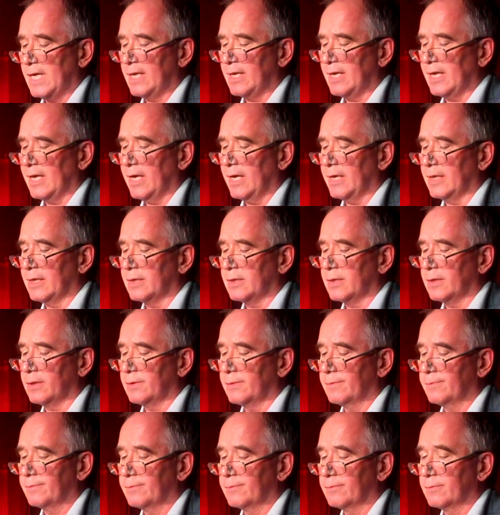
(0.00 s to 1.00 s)
In the end,
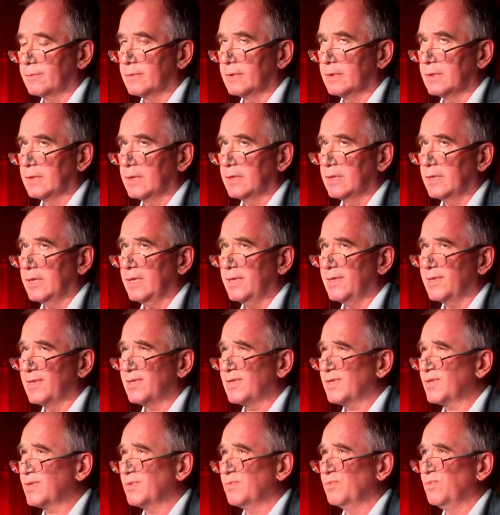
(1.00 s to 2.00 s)

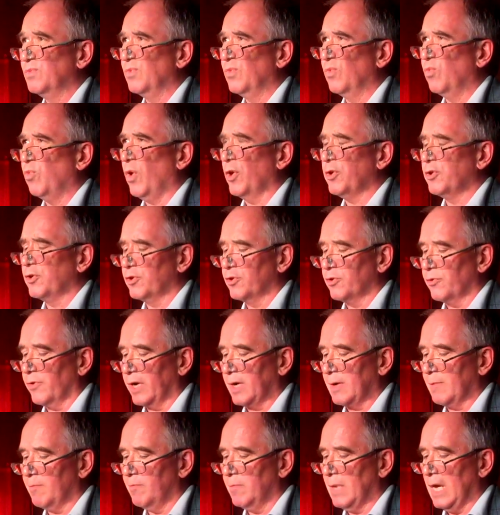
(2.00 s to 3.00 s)
his
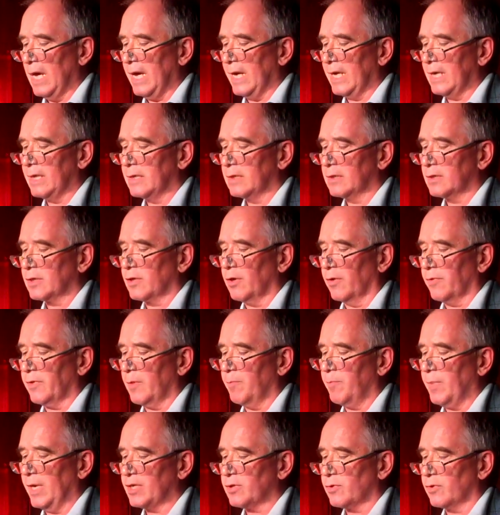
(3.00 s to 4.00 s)
wandering mind
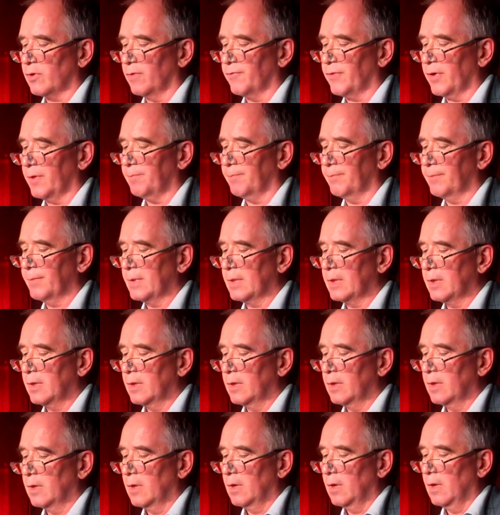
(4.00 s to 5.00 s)
got the better of him.
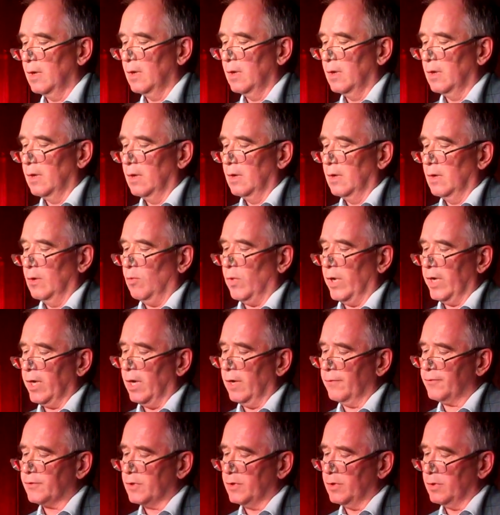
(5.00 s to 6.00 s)
One
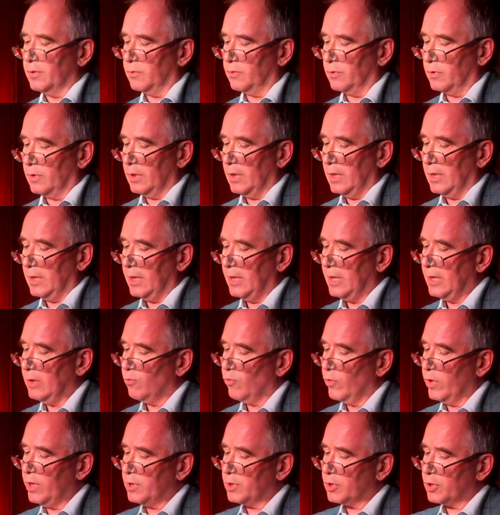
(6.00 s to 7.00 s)
afternoon,
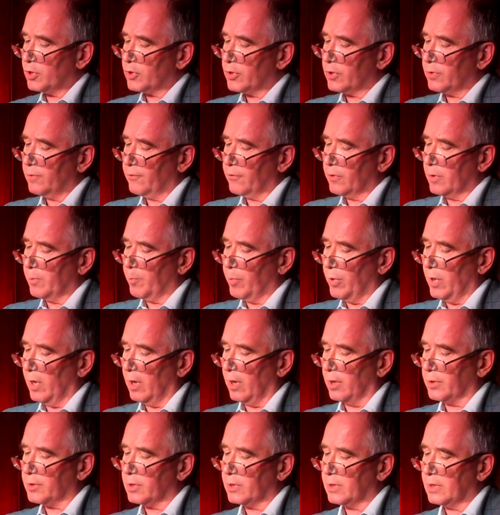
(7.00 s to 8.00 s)
he reached for a
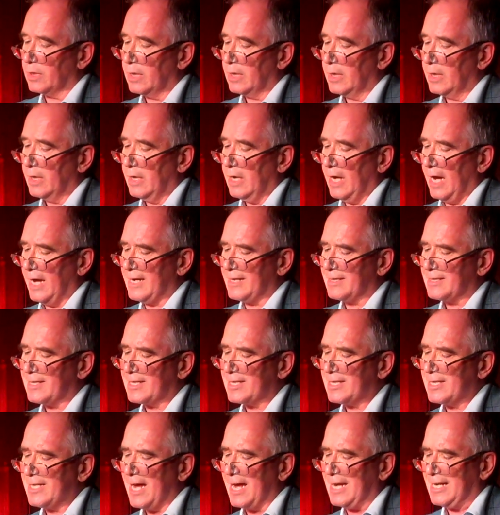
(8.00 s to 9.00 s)
pot and
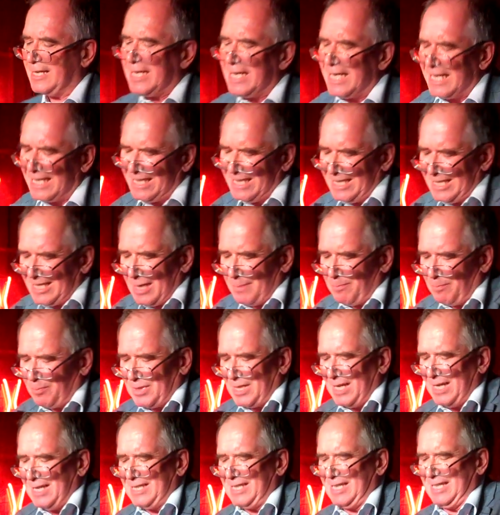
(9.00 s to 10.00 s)
instead
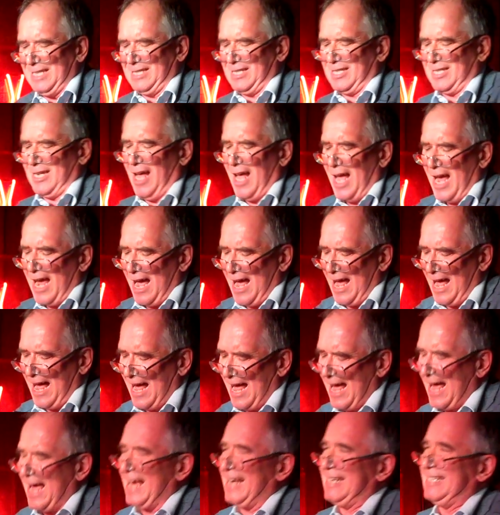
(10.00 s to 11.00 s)
dipped his entire
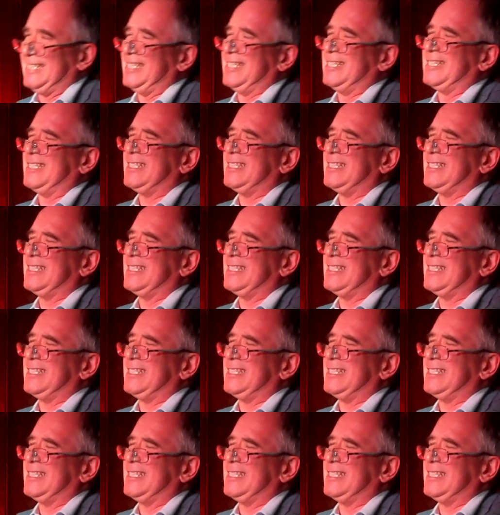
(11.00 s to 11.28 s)
hand